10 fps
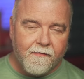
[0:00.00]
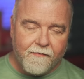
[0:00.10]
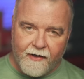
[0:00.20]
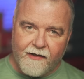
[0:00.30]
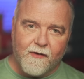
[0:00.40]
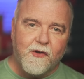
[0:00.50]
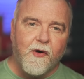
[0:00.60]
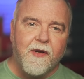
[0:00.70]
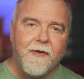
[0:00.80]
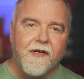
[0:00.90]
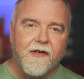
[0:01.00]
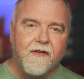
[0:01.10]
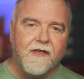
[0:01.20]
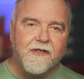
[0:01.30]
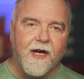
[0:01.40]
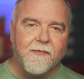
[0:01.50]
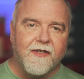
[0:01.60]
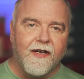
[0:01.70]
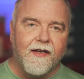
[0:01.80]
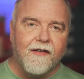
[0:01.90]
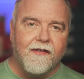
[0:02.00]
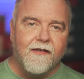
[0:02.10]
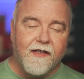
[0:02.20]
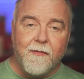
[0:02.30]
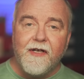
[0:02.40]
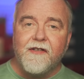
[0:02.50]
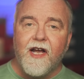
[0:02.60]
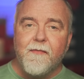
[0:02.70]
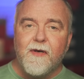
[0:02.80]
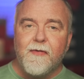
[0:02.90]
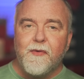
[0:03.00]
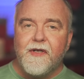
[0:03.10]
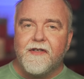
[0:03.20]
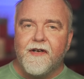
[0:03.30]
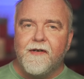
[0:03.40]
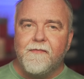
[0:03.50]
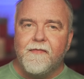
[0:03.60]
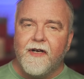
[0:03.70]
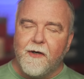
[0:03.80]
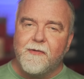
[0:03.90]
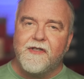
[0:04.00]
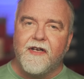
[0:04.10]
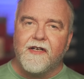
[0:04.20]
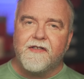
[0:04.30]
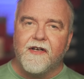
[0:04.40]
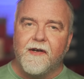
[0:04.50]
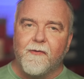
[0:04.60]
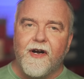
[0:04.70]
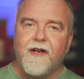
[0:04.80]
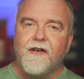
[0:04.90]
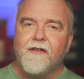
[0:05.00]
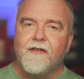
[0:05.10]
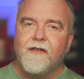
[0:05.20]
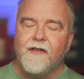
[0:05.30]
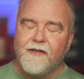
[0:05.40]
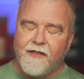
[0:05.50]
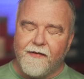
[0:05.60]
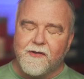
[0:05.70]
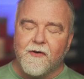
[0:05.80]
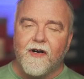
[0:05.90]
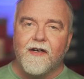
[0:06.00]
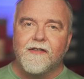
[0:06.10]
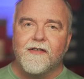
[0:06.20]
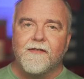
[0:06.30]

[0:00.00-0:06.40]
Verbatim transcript: Thanks for joining me out here in the shop today. In the meantime and in between time, I hope to see you next time right here in Dave's Garage.